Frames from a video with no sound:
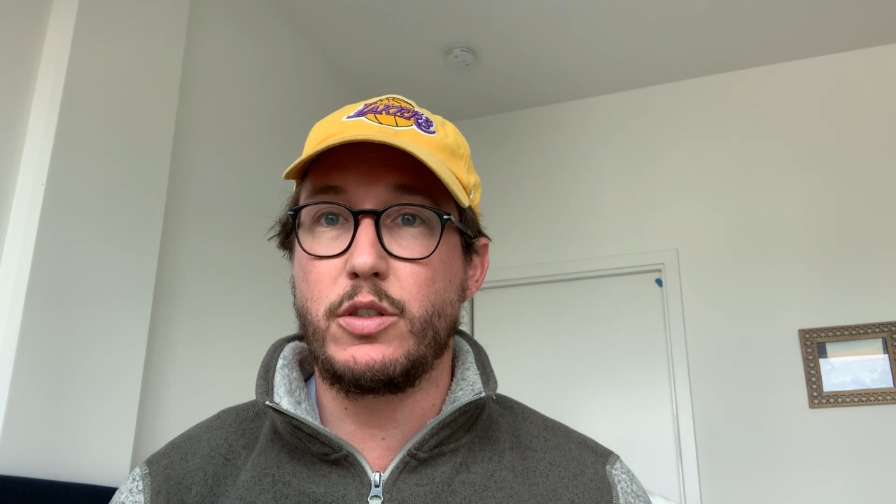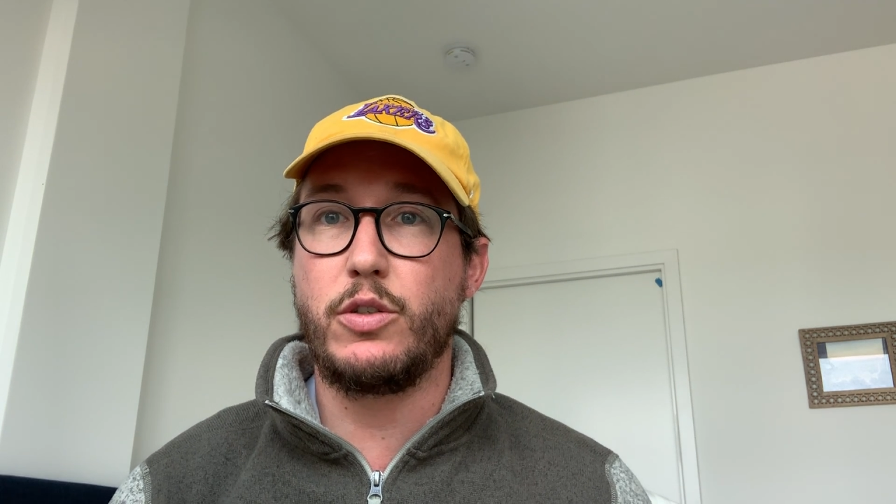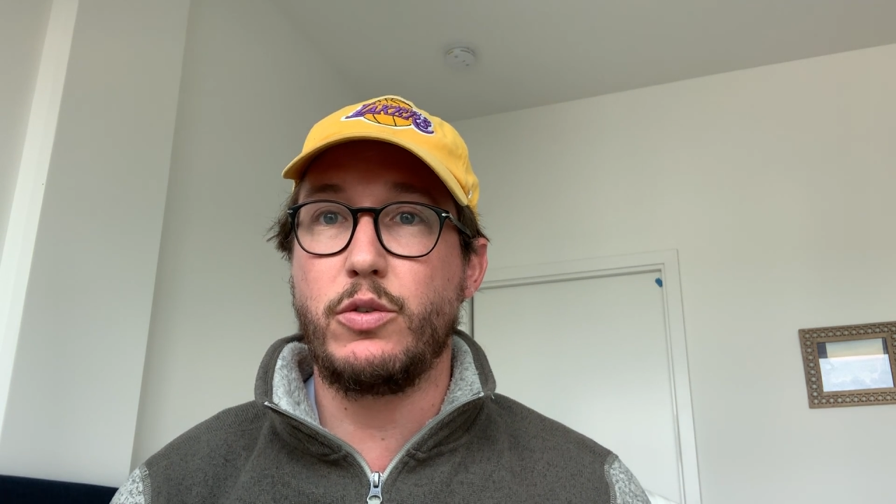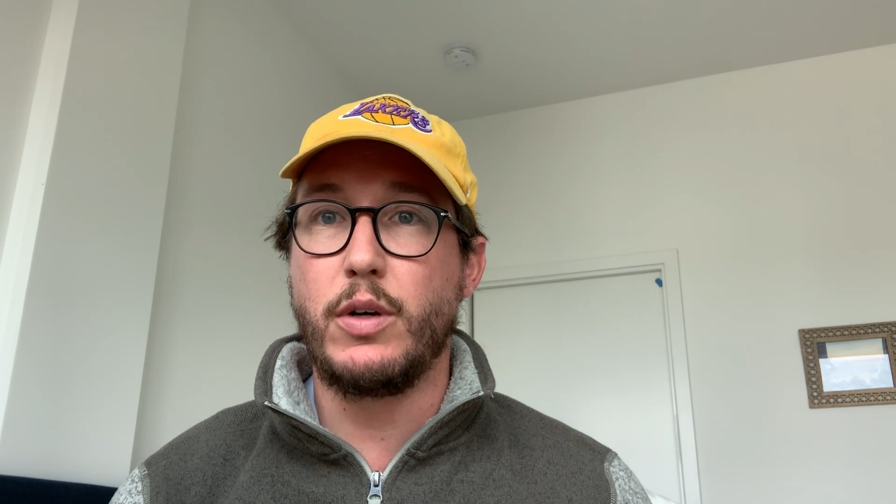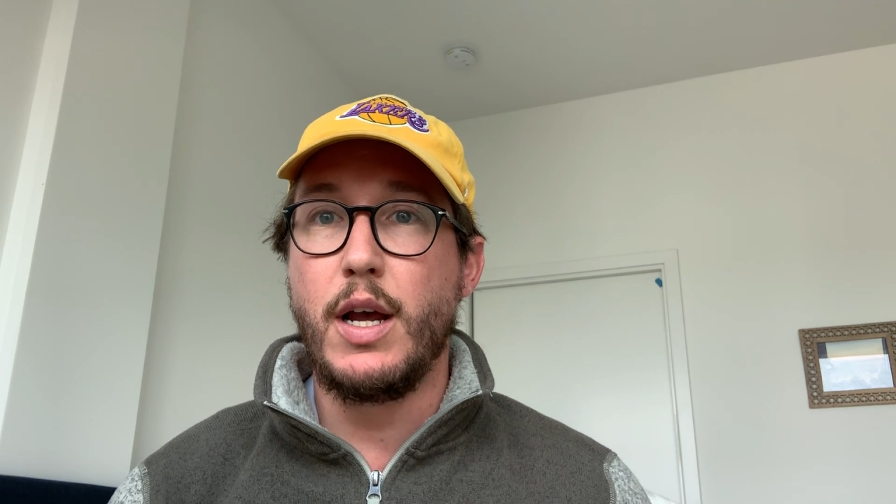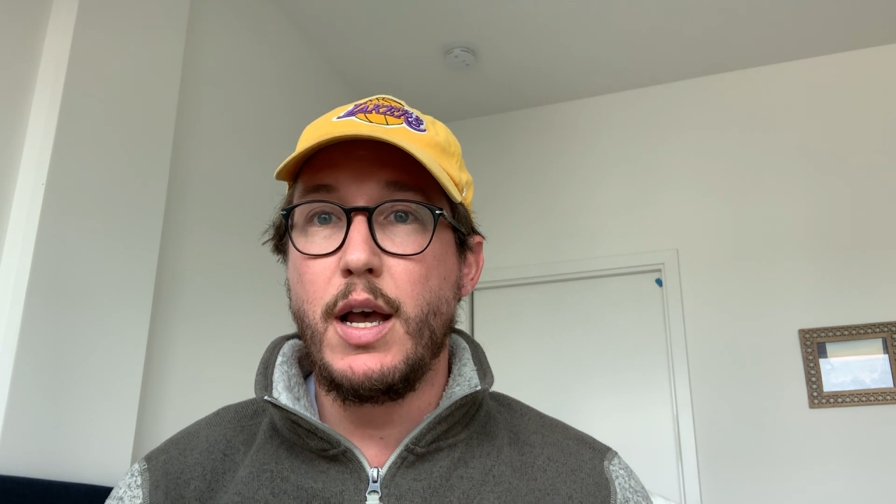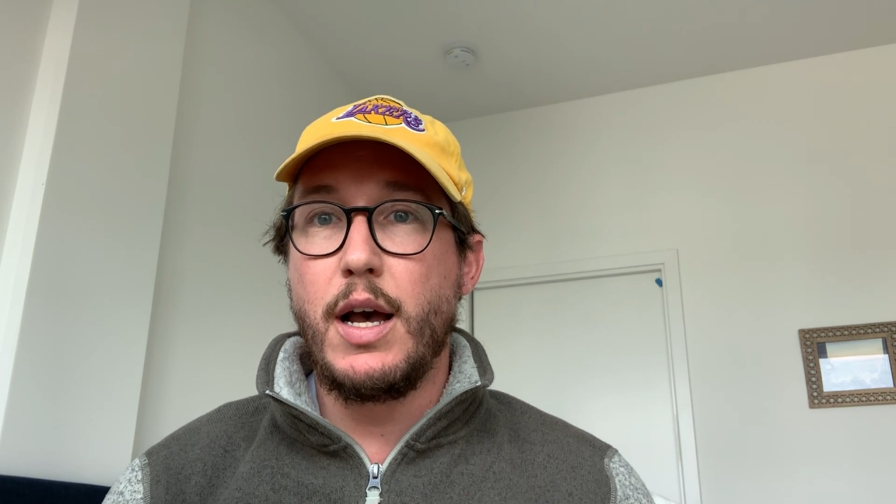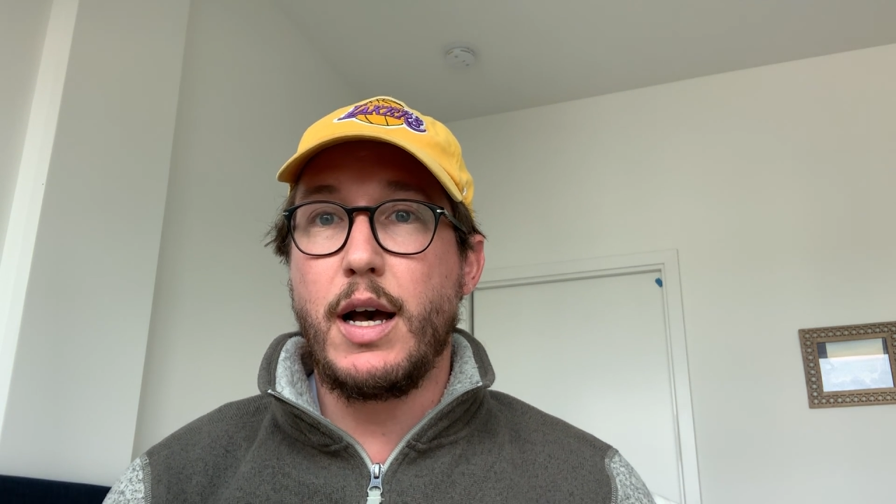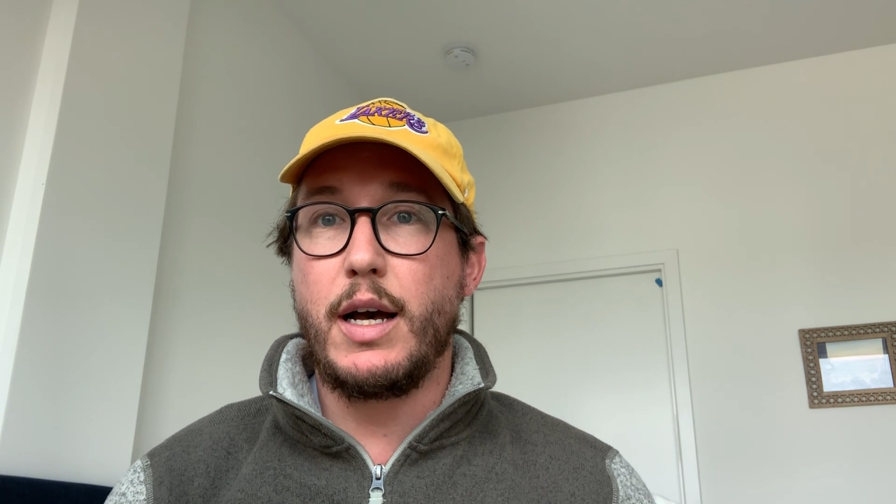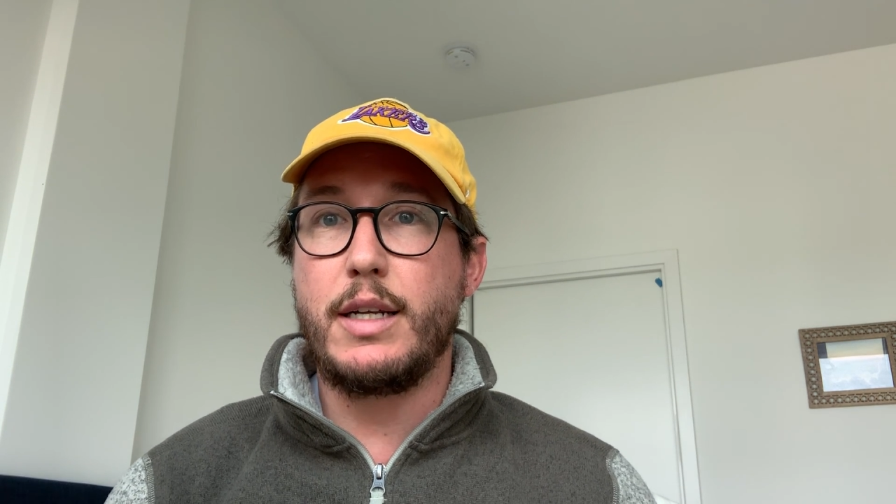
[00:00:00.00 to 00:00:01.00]
to
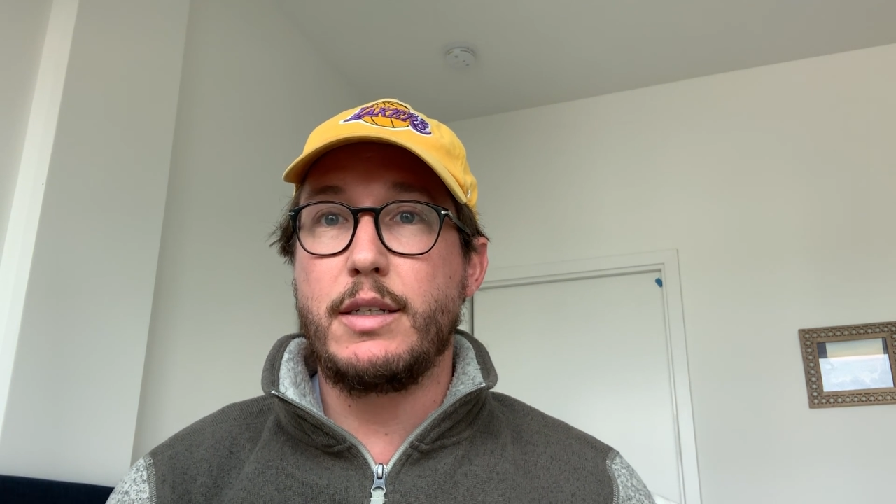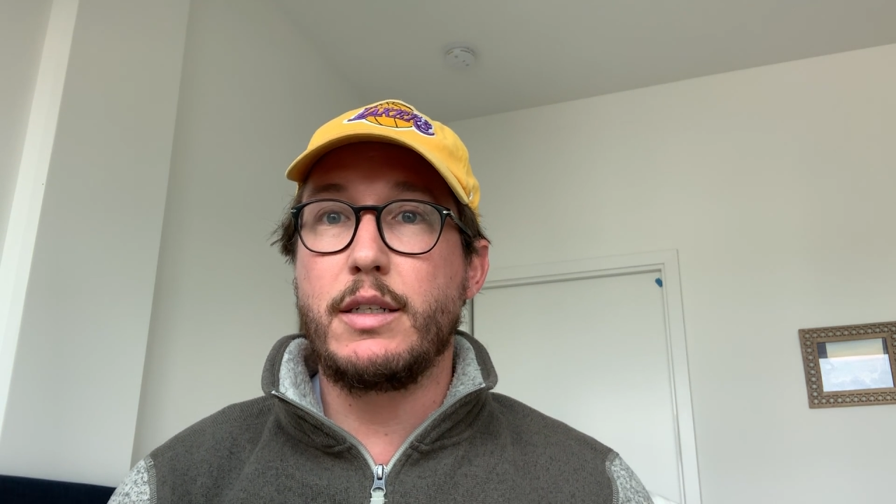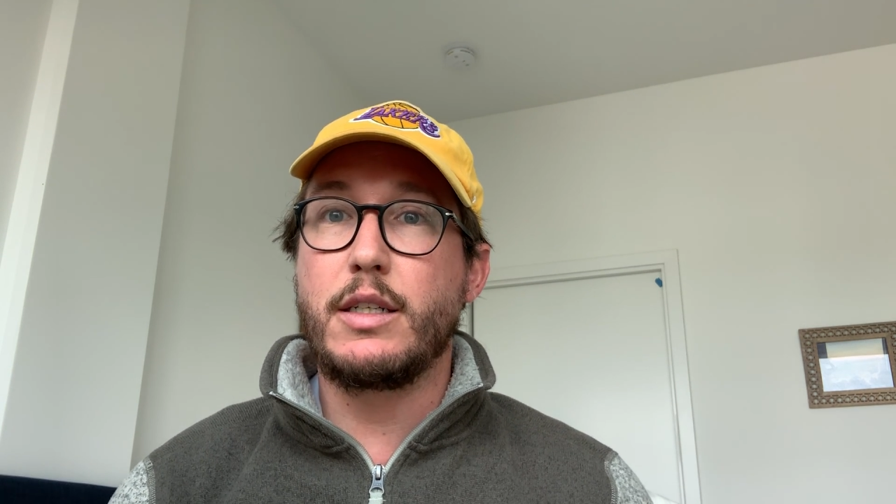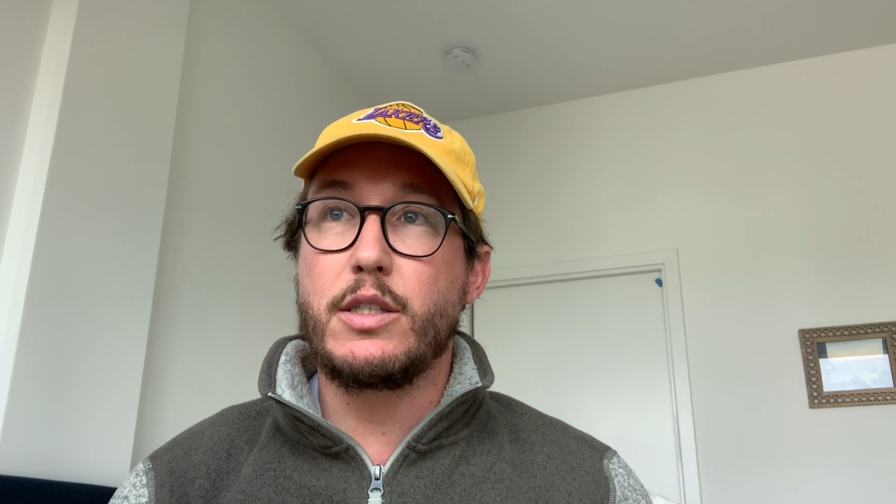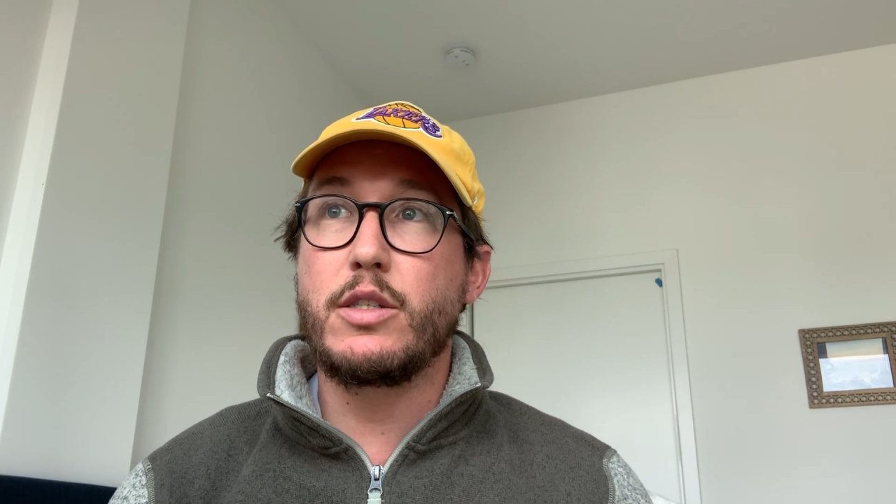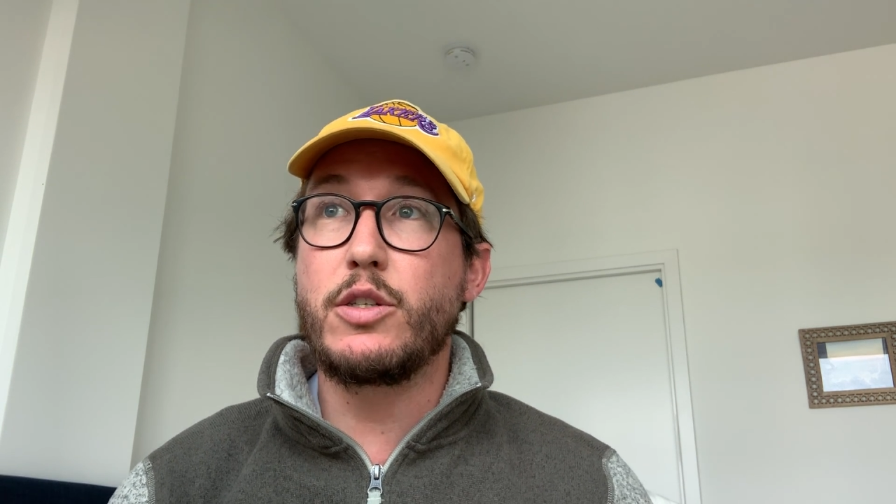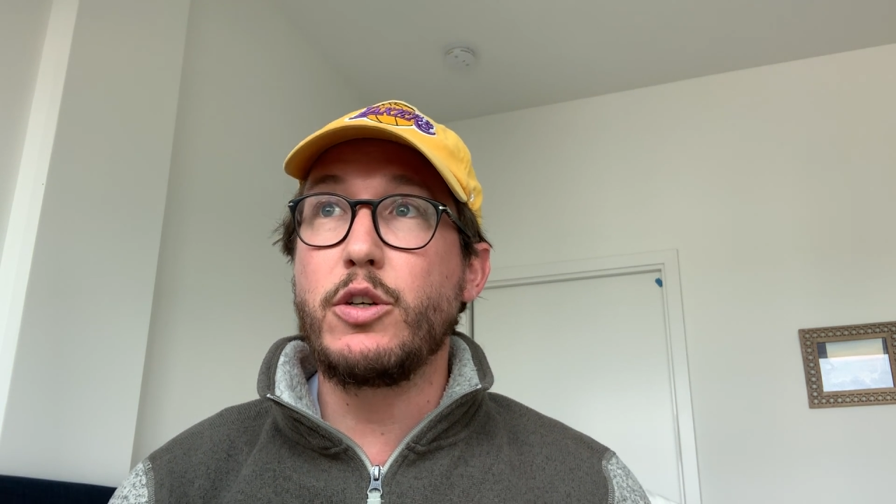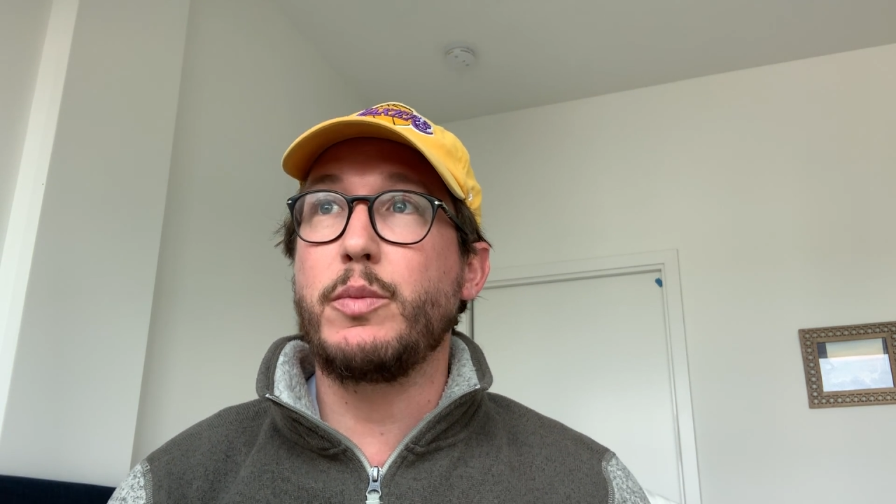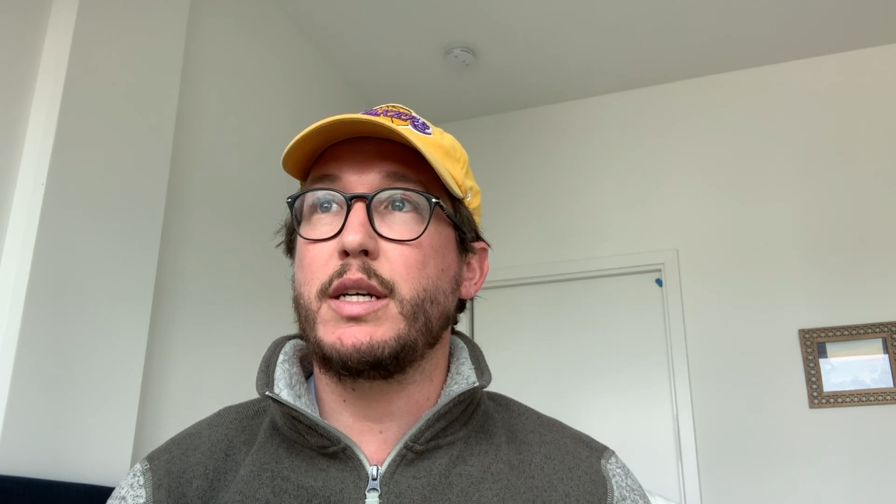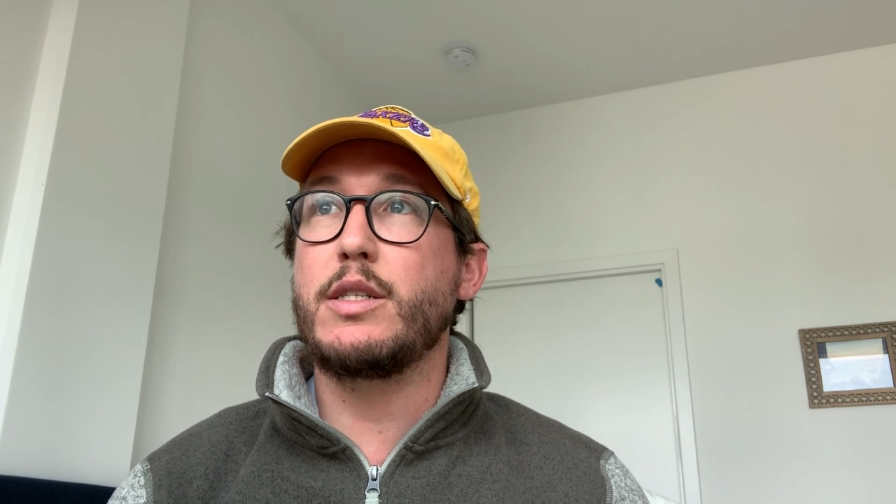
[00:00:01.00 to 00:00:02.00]

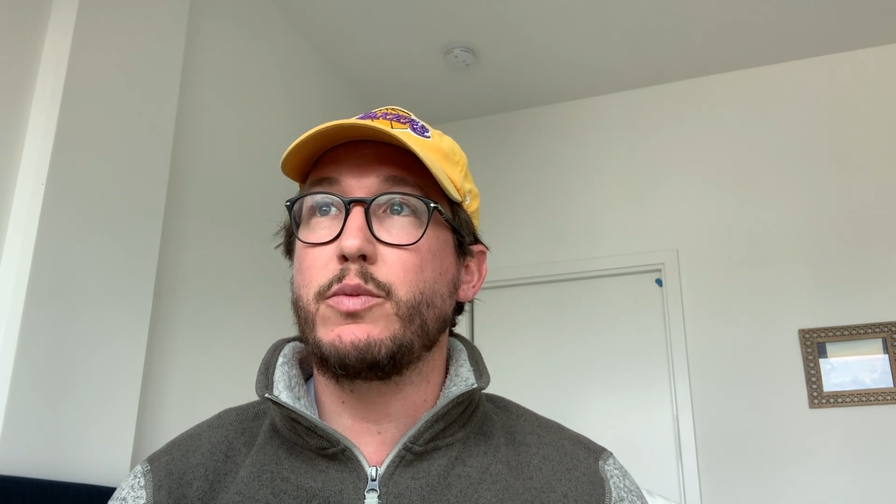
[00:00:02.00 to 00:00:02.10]
consume as